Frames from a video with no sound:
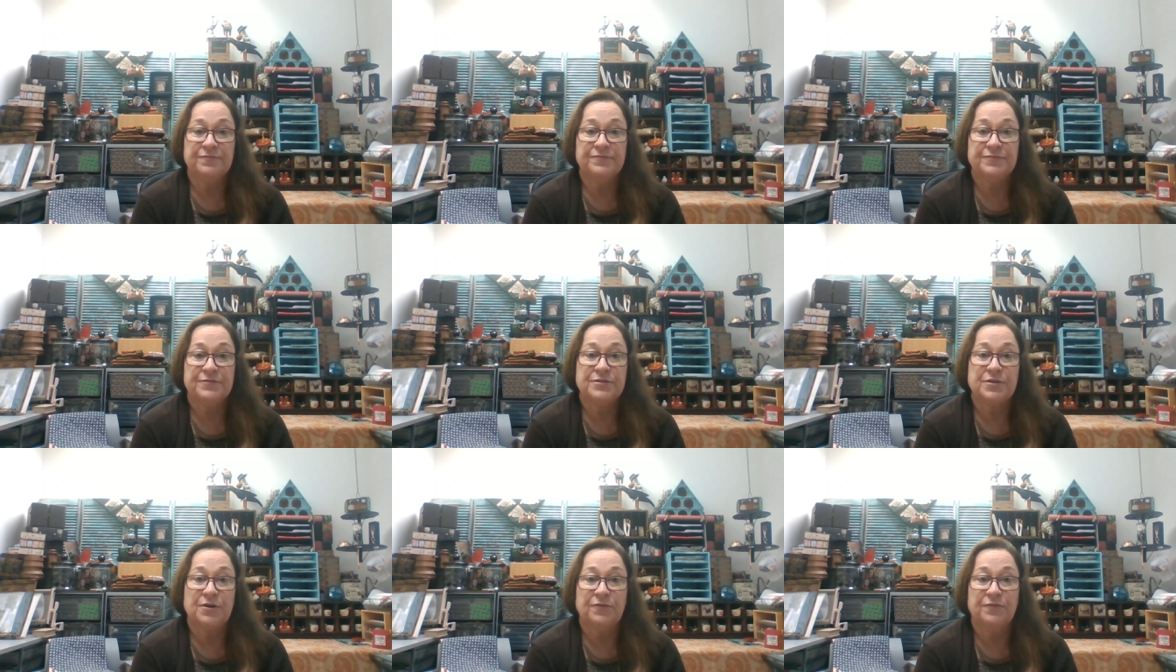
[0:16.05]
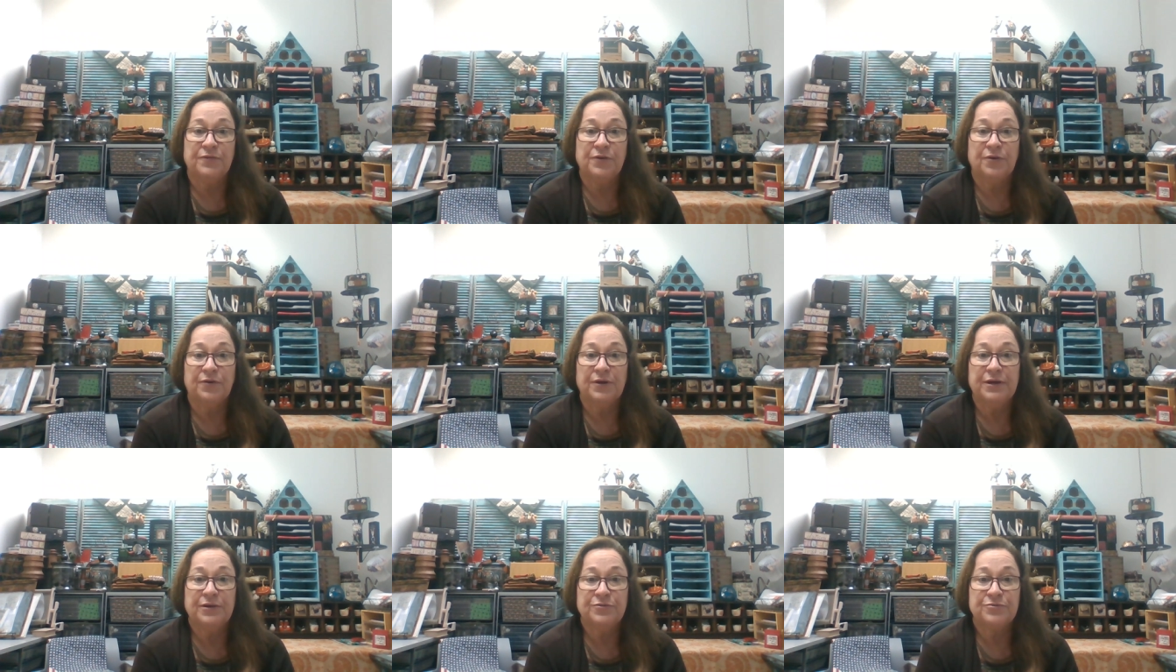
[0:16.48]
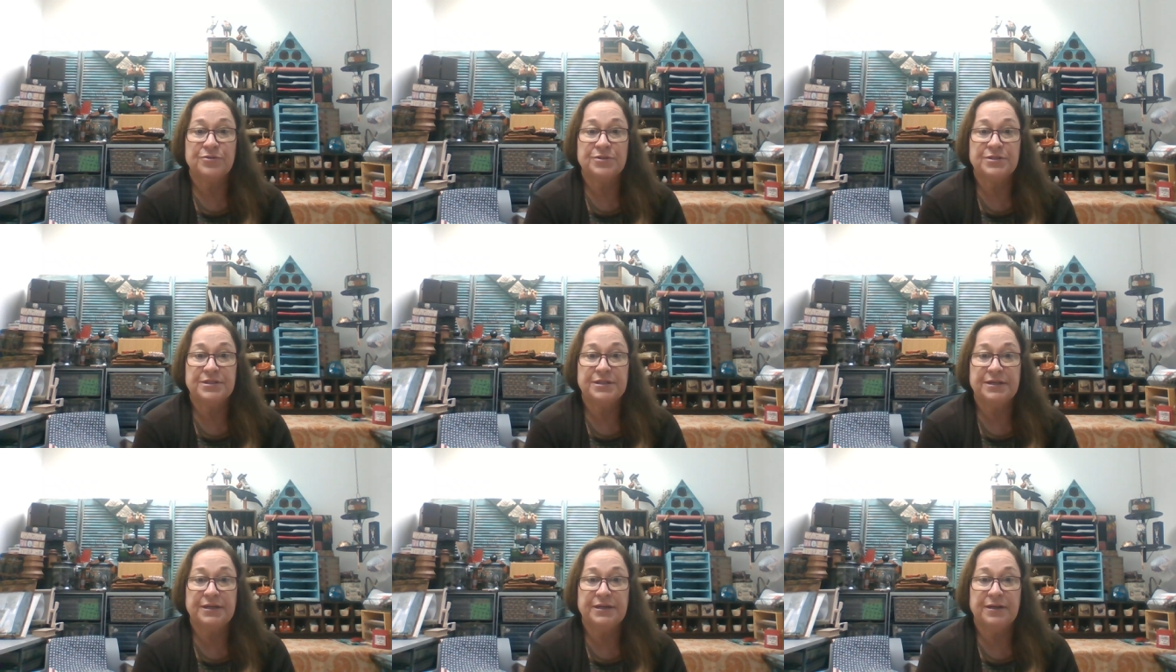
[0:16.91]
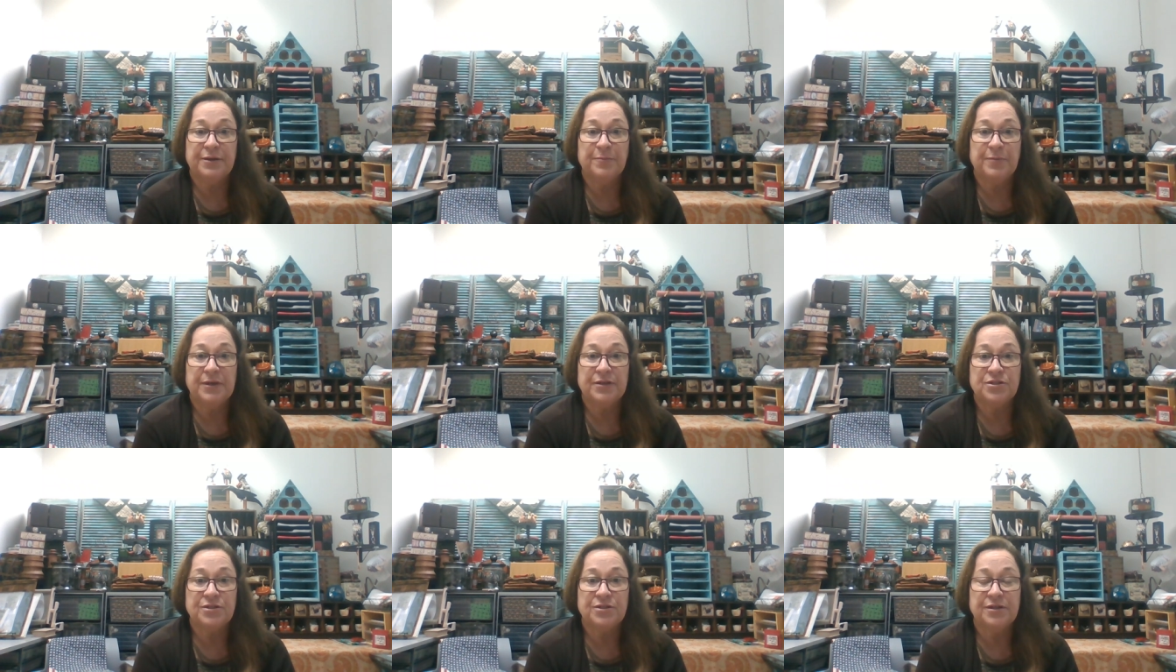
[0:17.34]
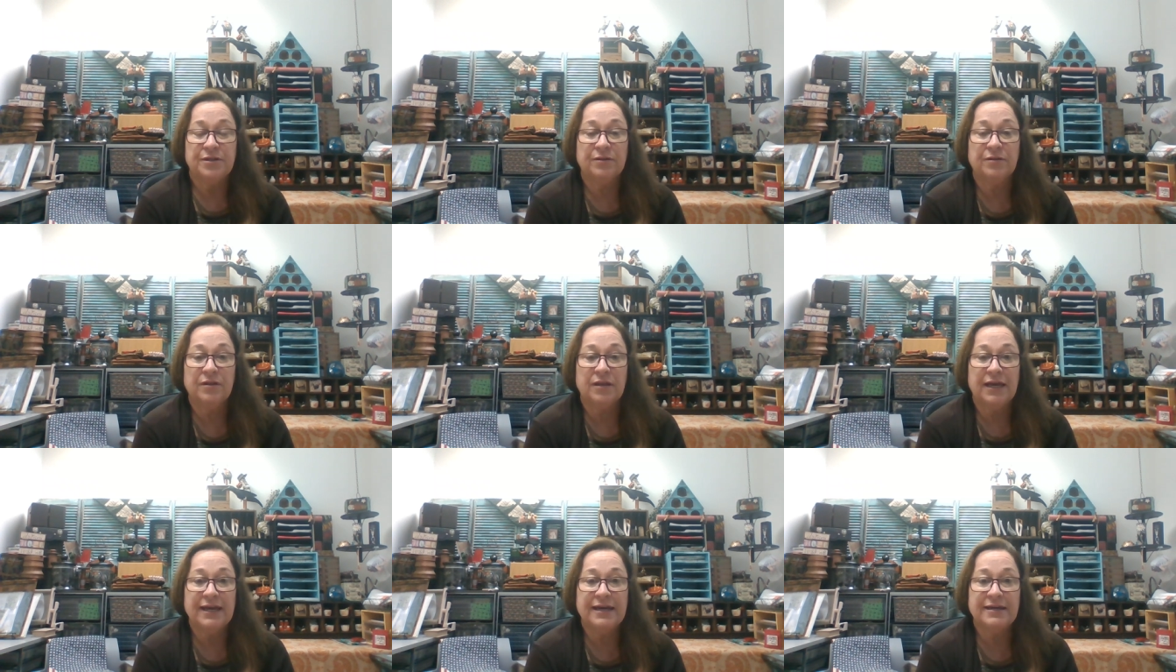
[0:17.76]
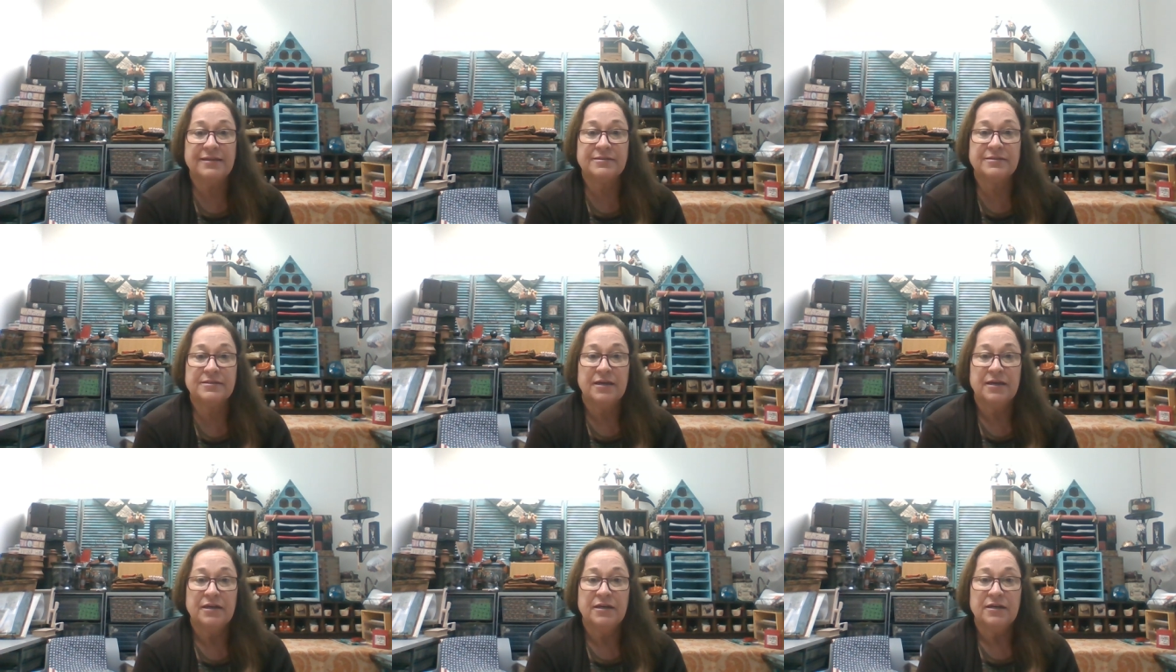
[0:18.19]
So if you're interested in a punch needle class,